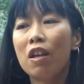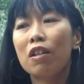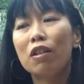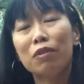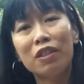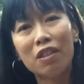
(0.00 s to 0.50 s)

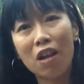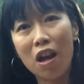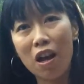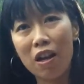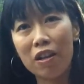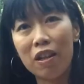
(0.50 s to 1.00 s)
close to
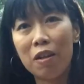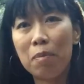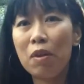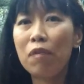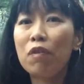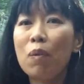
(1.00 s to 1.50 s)
God in a
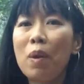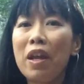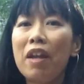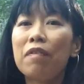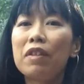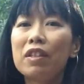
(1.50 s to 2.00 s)
beautiful
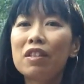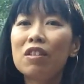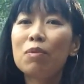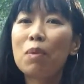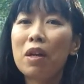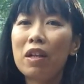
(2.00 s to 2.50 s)
way if this
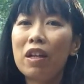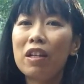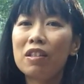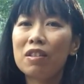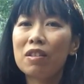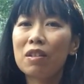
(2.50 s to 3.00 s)
is what
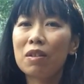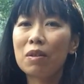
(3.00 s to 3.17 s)
it's